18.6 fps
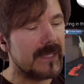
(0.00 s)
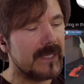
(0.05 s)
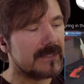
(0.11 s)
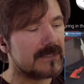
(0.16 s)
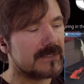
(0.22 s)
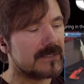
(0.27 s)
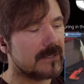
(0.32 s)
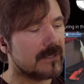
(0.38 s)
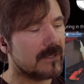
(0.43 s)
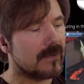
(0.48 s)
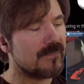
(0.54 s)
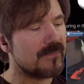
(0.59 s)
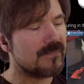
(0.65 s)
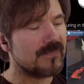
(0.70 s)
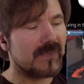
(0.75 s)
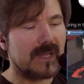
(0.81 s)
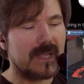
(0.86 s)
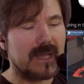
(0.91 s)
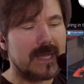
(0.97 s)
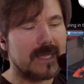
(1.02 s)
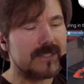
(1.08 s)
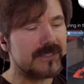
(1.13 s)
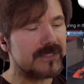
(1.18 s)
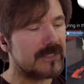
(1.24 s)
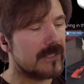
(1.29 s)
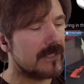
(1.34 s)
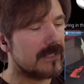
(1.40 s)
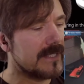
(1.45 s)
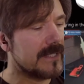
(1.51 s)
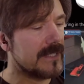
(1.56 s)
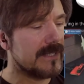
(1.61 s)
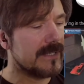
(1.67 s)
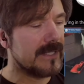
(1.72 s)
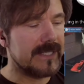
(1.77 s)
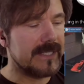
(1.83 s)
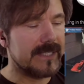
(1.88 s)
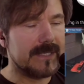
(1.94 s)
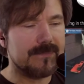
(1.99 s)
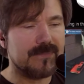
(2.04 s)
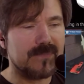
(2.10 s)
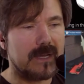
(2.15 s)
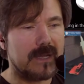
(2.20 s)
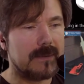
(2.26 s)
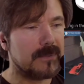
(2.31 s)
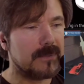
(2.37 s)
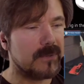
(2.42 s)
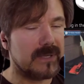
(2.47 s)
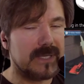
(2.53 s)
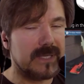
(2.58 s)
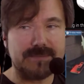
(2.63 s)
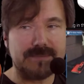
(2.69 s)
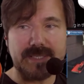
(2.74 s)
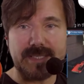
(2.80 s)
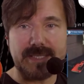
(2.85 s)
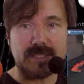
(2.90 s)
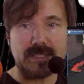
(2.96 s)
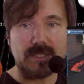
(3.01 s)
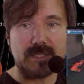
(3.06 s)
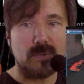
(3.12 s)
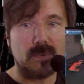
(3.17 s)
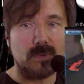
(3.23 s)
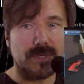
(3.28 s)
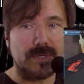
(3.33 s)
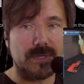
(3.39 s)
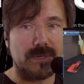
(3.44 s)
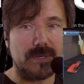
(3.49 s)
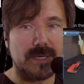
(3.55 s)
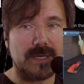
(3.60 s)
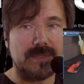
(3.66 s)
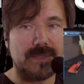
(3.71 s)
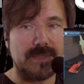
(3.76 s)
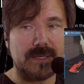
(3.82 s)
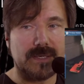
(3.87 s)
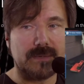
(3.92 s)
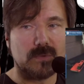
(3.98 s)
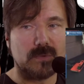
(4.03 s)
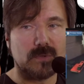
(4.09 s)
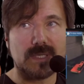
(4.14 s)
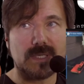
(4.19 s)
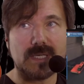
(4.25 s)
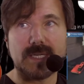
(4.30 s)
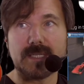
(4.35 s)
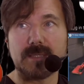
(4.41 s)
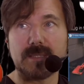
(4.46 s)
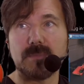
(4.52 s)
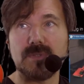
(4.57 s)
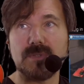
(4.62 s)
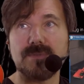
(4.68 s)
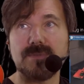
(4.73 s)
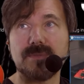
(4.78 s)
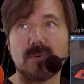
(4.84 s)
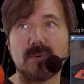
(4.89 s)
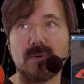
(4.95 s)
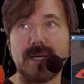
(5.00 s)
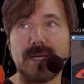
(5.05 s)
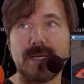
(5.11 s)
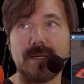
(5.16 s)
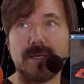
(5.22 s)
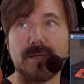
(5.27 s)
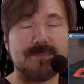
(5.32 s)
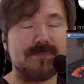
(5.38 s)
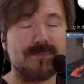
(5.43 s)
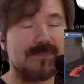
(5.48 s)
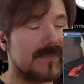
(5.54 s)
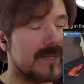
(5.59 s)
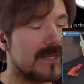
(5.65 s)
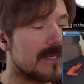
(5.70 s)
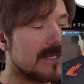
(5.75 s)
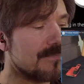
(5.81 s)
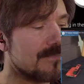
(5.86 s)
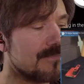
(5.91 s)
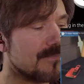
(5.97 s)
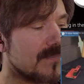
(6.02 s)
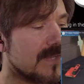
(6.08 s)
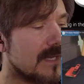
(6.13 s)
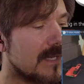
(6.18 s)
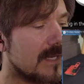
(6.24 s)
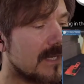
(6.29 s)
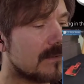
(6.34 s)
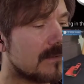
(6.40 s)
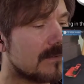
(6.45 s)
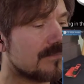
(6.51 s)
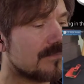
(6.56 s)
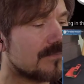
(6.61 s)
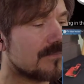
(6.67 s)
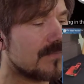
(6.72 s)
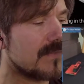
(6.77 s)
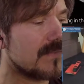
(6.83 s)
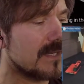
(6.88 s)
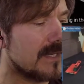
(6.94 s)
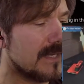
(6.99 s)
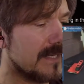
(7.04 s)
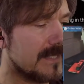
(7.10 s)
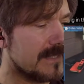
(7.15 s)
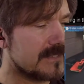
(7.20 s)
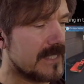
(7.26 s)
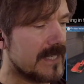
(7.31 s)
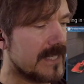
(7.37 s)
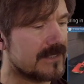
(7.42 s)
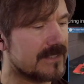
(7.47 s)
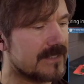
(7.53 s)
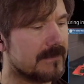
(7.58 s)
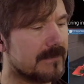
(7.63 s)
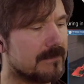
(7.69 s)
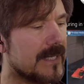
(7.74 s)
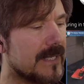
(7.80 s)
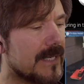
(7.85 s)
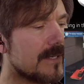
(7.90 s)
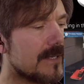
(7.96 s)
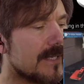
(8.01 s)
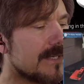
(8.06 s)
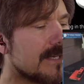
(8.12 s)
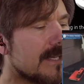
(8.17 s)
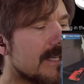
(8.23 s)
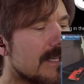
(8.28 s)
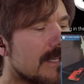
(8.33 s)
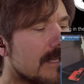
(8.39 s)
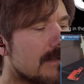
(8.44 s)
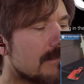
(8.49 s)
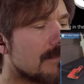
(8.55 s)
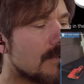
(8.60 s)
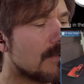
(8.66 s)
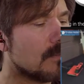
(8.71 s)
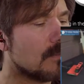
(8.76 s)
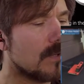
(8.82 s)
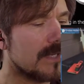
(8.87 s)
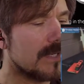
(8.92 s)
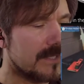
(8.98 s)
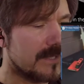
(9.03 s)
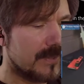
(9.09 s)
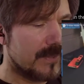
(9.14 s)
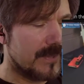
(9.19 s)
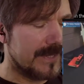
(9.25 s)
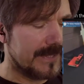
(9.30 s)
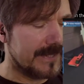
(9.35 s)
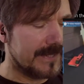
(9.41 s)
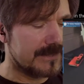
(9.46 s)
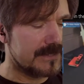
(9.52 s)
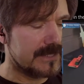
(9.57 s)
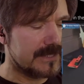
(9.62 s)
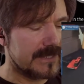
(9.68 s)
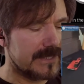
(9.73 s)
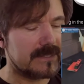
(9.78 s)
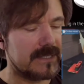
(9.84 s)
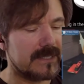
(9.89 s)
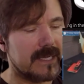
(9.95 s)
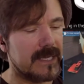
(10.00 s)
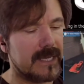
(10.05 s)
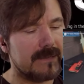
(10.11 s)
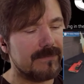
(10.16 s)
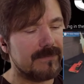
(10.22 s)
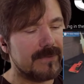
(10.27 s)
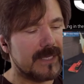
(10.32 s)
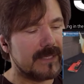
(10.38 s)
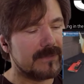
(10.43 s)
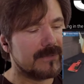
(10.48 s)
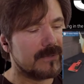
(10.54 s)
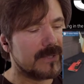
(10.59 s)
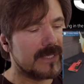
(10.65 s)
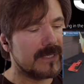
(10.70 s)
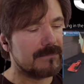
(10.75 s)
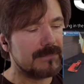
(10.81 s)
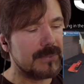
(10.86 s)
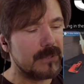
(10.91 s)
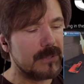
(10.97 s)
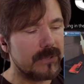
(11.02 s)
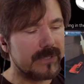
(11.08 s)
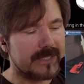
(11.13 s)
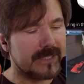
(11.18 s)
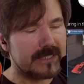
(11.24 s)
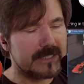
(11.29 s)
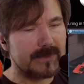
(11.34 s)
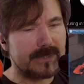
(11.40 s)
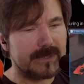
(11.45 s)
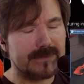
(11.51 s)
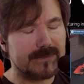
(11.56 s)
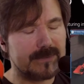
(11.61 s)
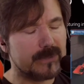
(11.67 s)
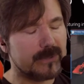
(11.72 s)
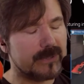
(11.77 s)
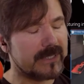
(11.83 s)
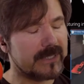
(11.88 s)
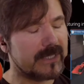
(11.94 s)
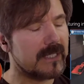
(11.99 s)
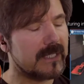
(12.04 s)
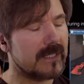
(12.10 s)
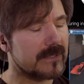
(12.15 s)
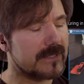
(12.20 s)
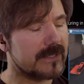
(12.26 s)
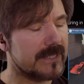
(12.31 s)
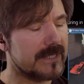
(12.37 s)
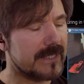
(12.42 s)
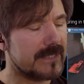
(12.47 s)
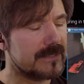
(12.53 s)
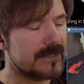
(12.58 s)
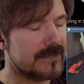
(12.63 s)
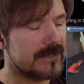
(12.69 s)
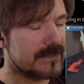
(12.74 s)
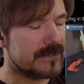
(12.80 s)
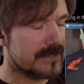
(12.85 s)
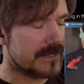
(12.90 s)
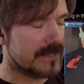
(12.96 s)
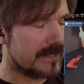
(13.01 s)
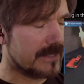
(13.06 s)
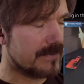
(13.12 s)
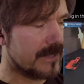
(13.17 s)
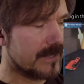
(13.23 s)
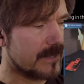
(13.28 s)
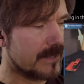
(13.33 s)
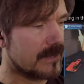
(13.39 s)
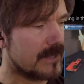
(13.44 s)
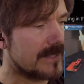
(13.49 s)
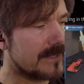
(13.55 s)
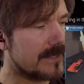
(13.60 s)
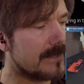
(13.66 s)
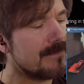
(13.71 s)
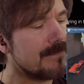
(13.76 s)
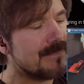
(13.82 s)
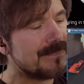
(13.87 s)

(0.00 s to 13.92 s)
So I'll start in the upper left-hand corner, and then we'll kind of move around, and it's actually buried. But one of the things that I found very important, especially doing color textures, and that I found out later,